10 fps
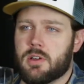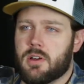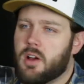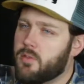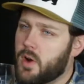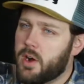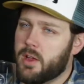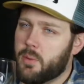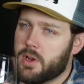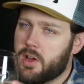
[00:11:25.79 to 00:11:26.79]

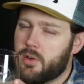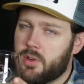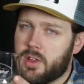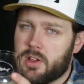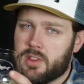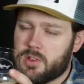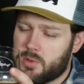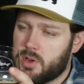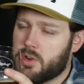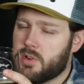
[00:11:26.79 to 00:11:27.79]
Havarti would go really good.
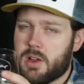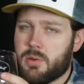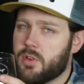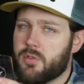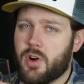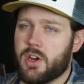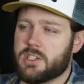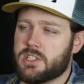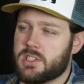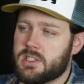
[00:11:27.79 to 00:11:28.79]
This would go great with
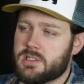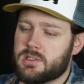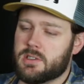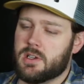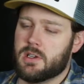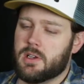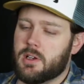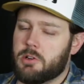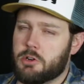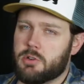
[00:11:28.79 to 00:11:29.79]
Havarti cheese.
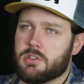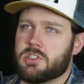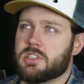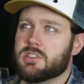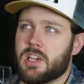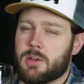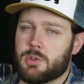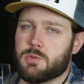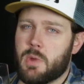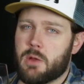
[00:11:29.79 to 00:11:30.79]
A grilled cheese
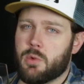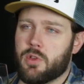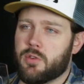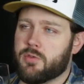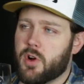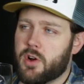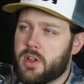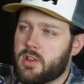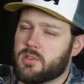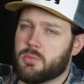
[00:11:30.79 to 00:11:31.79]
sandwich made with
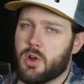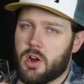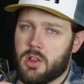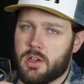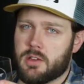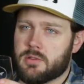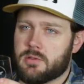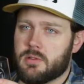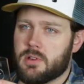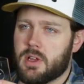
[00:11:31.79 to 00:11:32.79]
Havarti and some garlic and
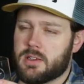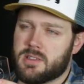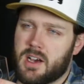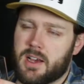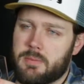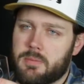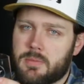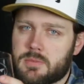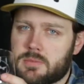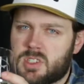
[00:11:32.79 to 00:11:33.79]
like thyme.
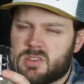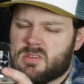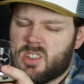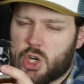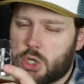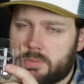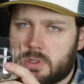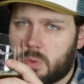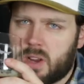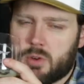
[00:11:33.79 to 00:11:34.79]
Just herbs.
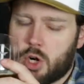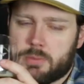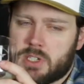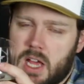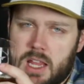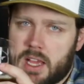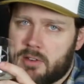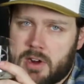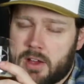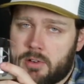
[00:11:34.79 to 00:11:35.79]
Whatever herbs you got
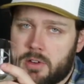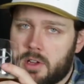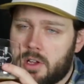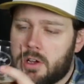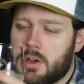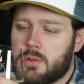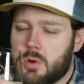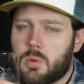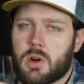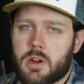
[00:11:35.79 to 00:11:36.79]
laying around
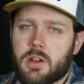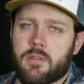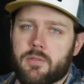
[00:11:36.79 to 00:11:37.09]
would work.